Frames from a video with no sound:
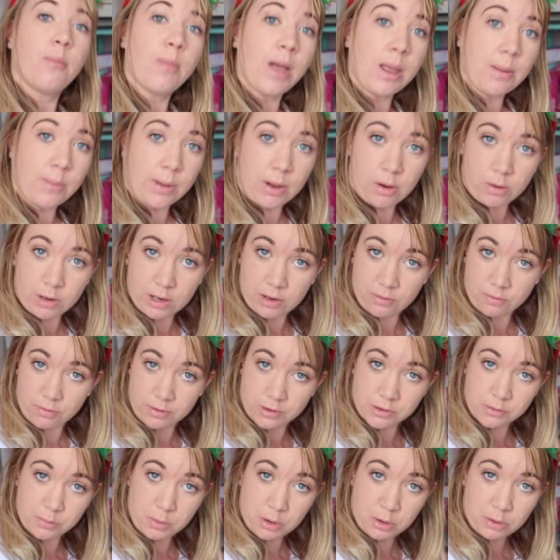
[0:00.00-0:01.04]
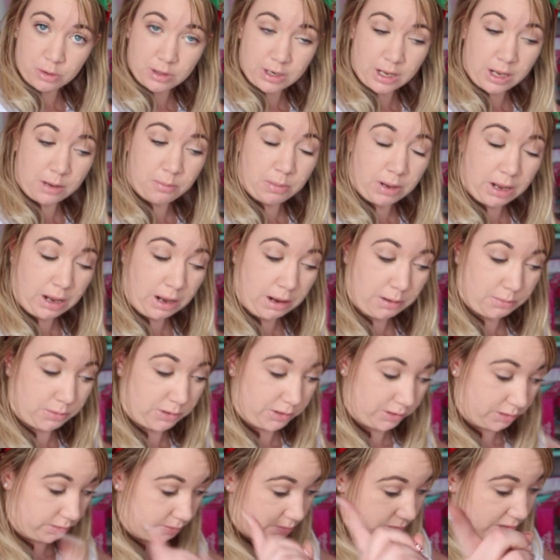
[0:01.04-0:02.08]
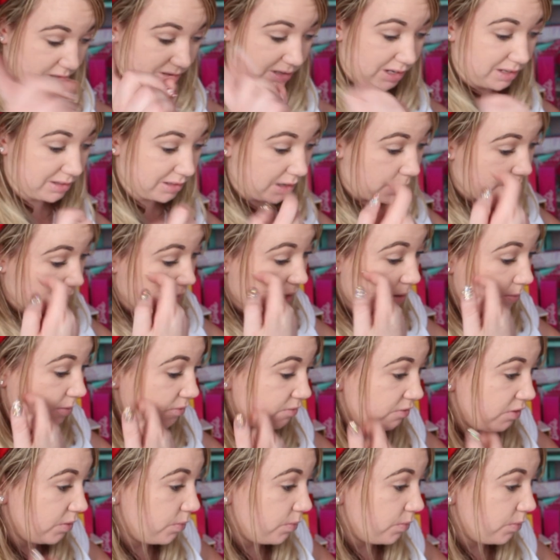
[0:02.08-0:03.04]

Maybe I'll get for his birthday perhaps, because that's coming up in